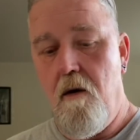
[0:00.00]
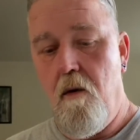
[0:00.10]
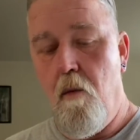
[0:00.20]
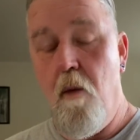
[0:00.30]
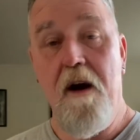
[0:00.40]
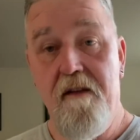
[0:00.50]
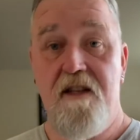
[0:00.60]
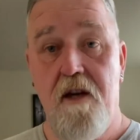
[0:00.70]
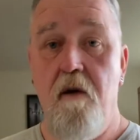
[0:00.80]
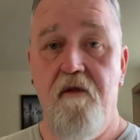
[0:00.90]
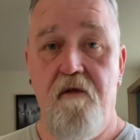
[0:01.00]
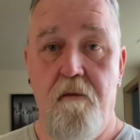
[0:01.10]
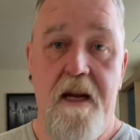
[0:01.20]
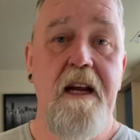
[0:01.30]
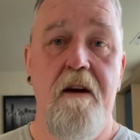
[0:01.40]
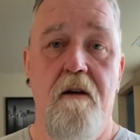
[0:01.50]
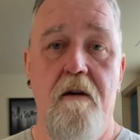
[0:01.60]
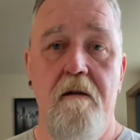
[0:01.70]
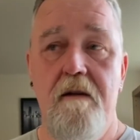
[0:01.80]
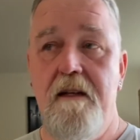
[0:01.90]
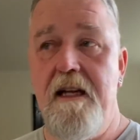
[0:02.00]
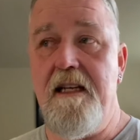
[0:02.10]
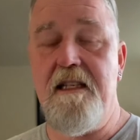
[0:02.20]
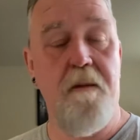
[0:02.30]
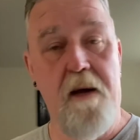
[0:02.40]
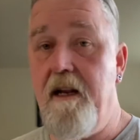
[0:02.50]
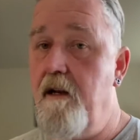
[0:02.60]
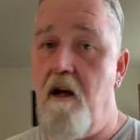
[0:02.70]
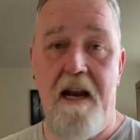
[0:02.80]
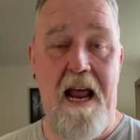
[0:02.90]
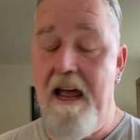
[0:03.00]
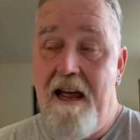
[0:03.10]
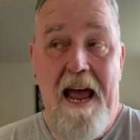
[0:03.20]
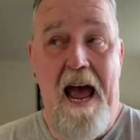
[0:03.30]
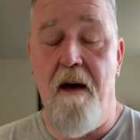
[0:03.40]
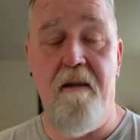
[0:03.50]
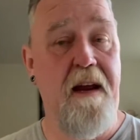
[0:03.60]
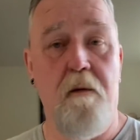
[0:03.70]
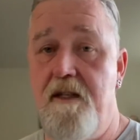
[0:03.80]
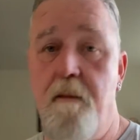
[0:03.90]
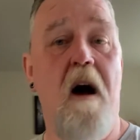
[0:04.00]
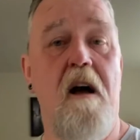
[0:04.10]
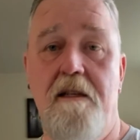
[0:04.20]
Where this goes from here is dependent on how they respond.